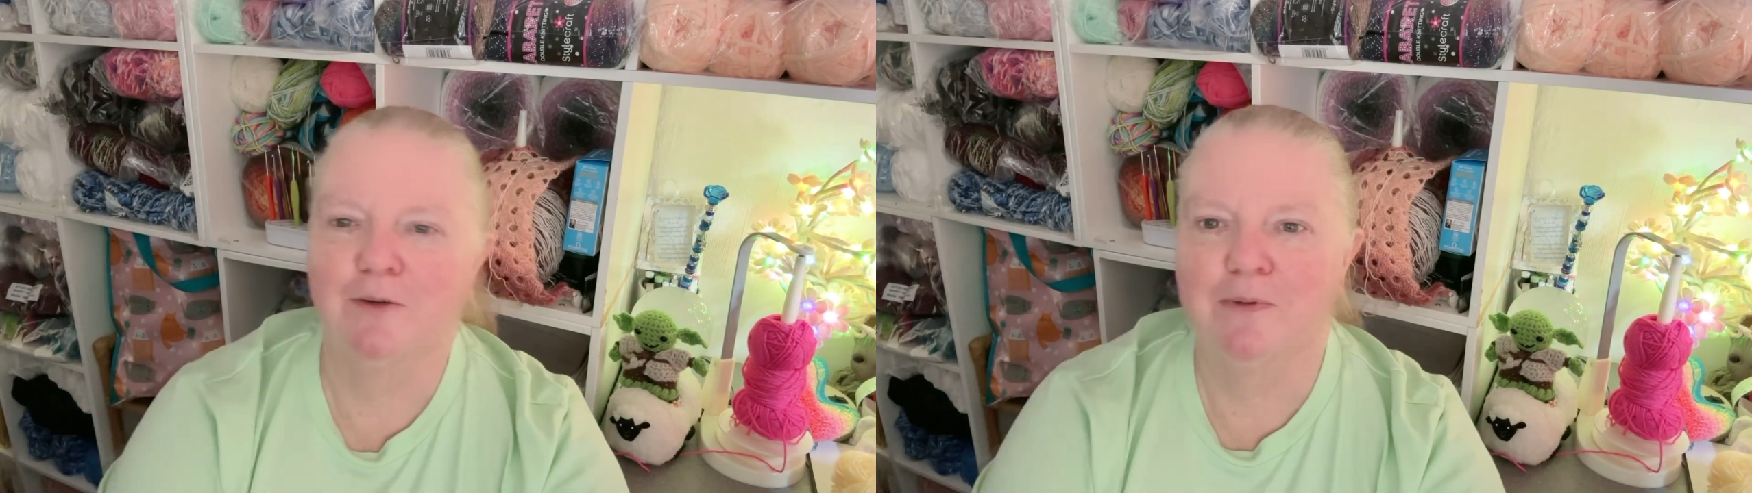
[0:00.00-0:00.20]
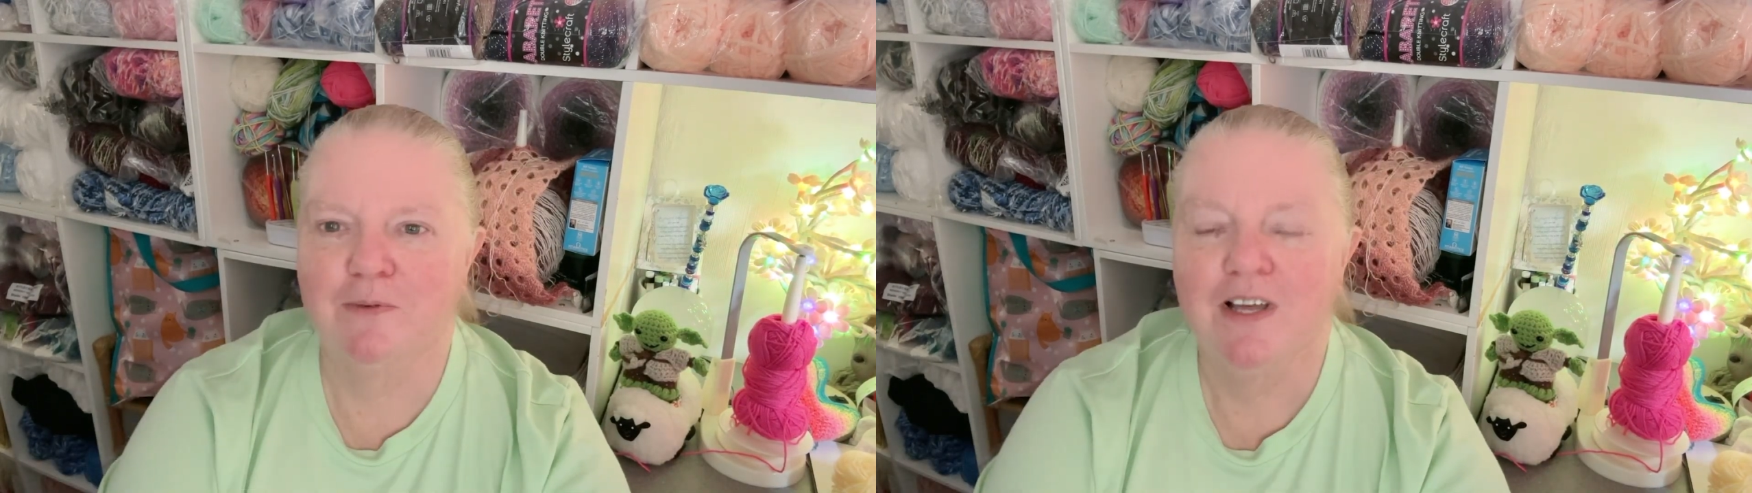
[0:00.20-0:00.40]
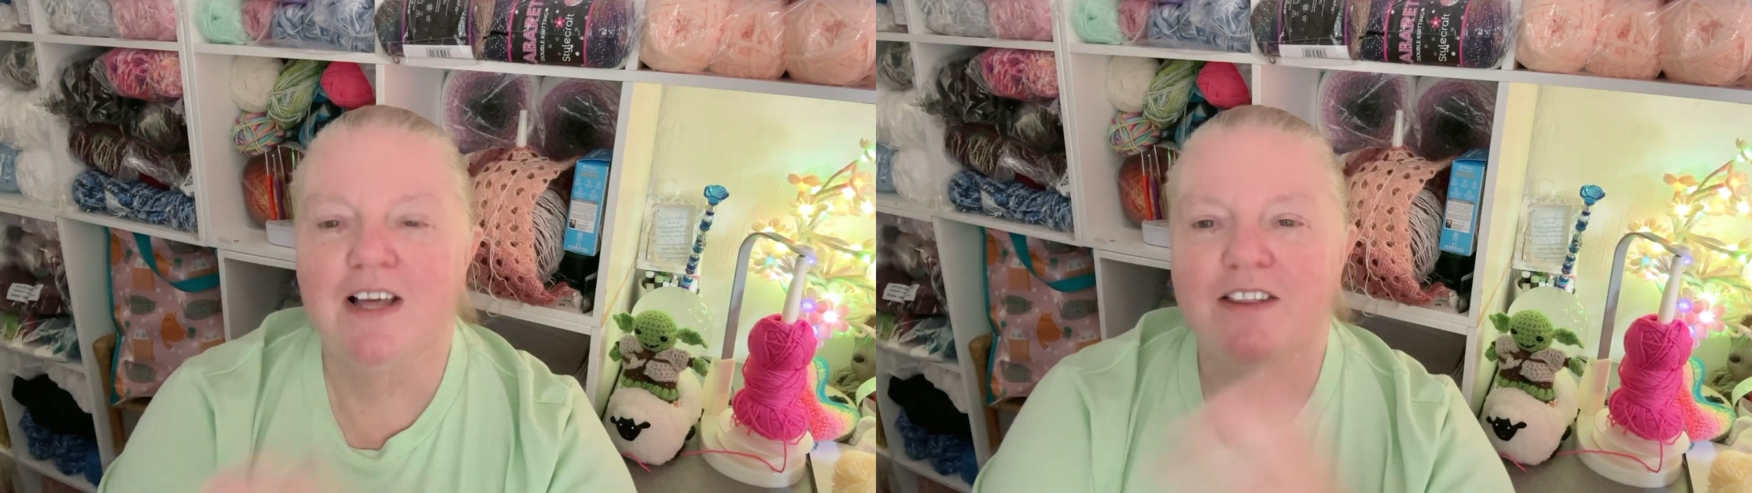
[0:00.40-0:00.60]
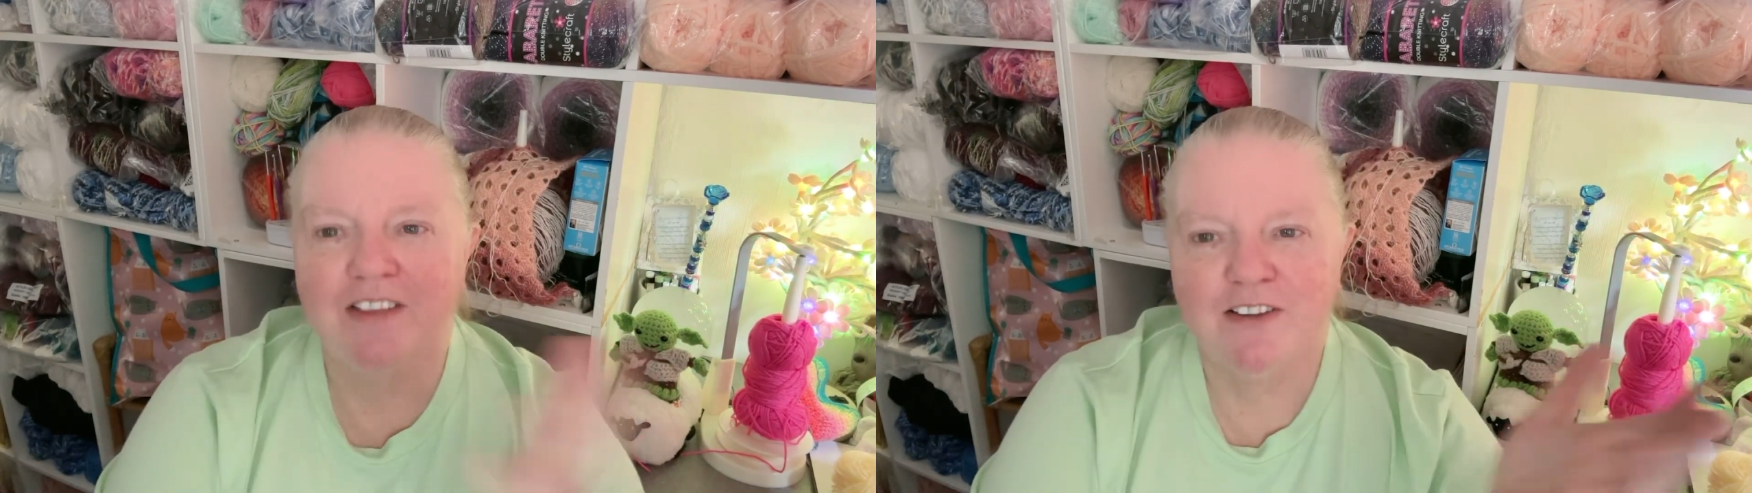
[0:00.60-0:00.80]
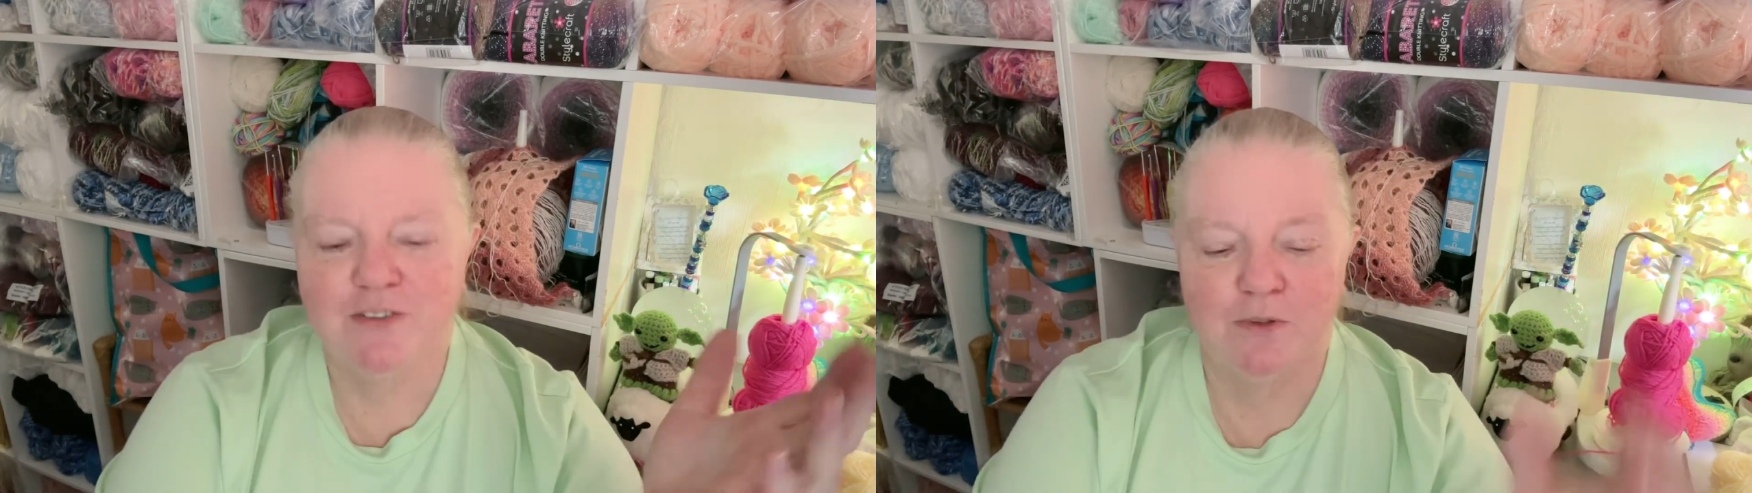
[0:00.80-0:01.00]
bit more,
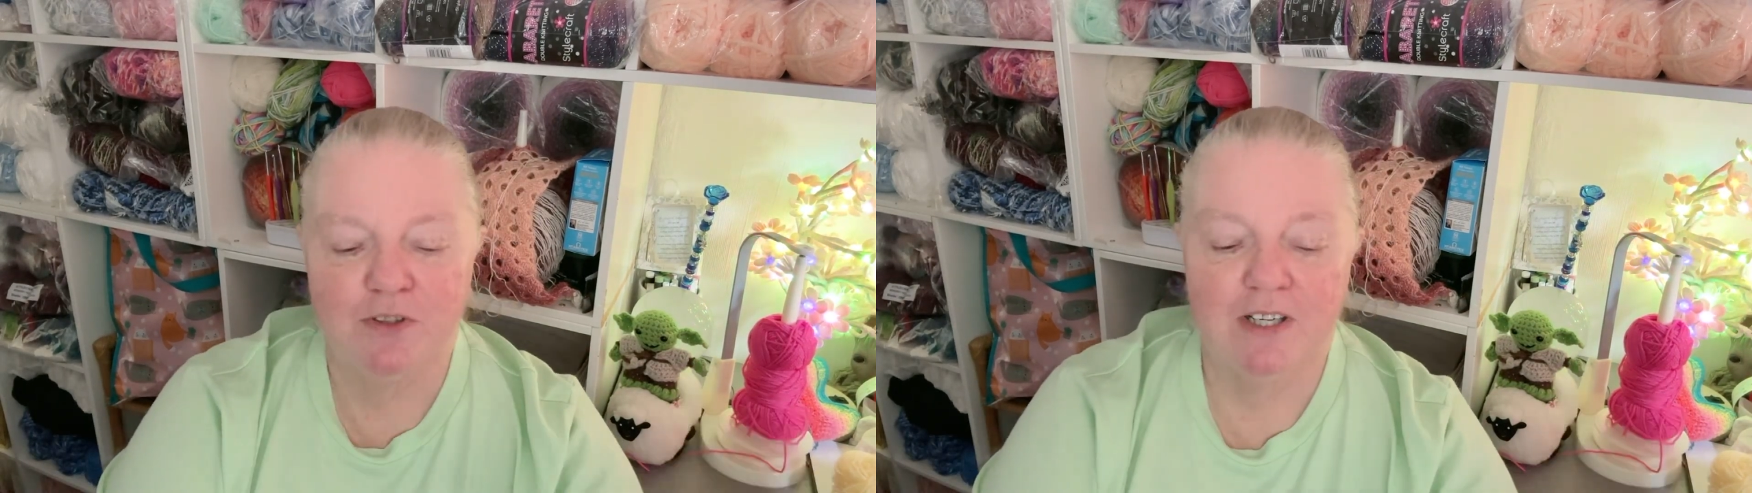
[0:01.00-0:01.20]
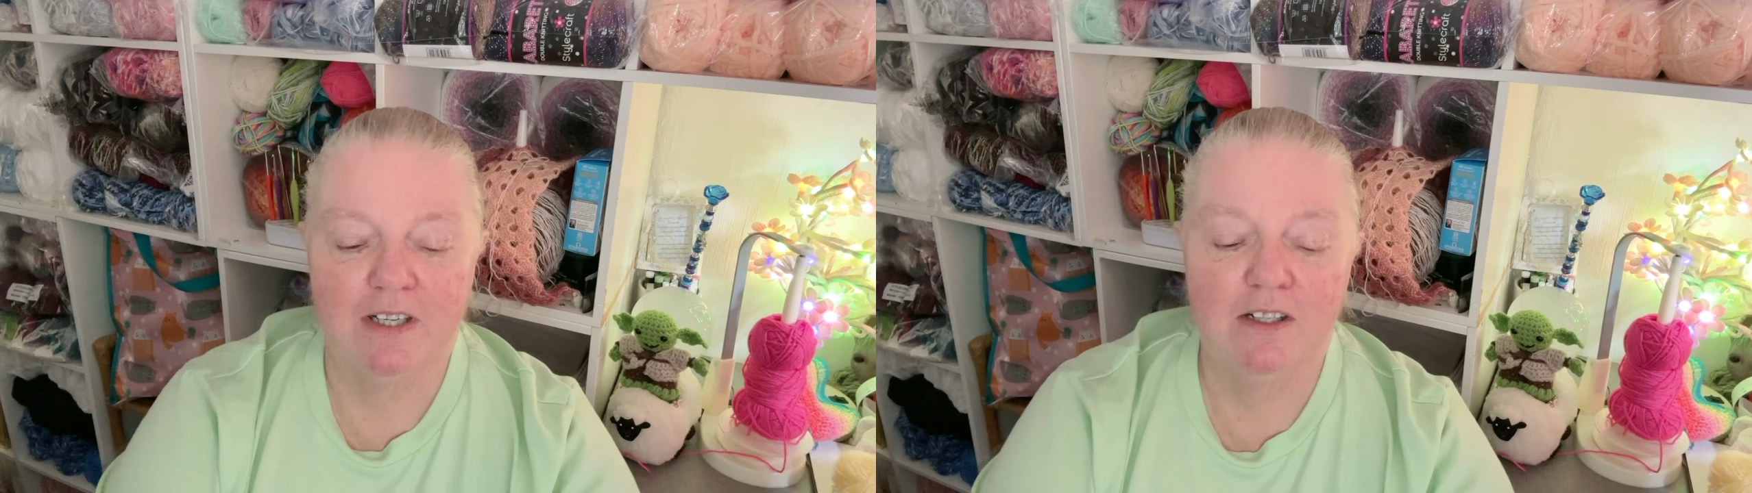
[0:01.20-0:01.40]
that sort of thing.